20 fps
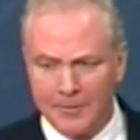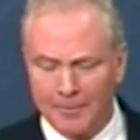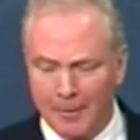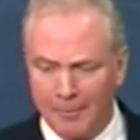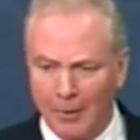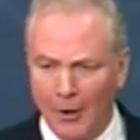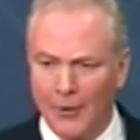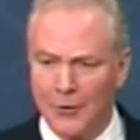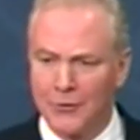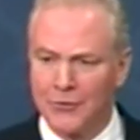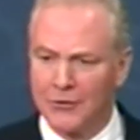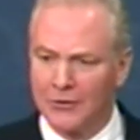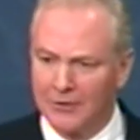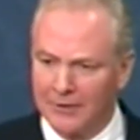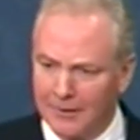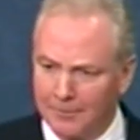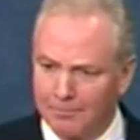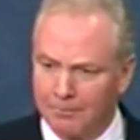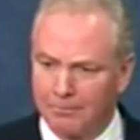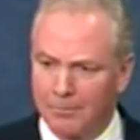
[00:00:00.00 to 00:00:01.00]
proposal and
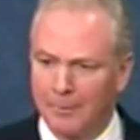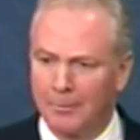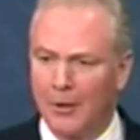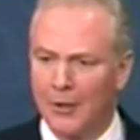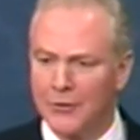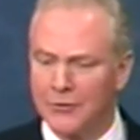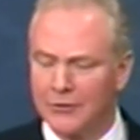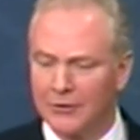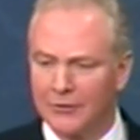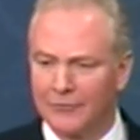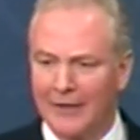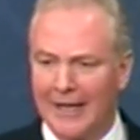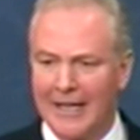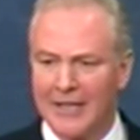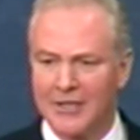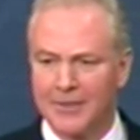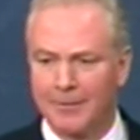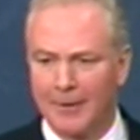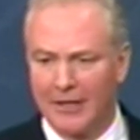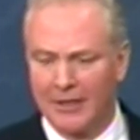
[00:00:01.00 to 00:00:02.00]
the proposal
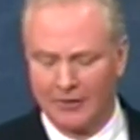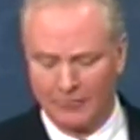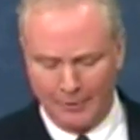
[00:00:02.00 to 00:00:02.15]
advanced by the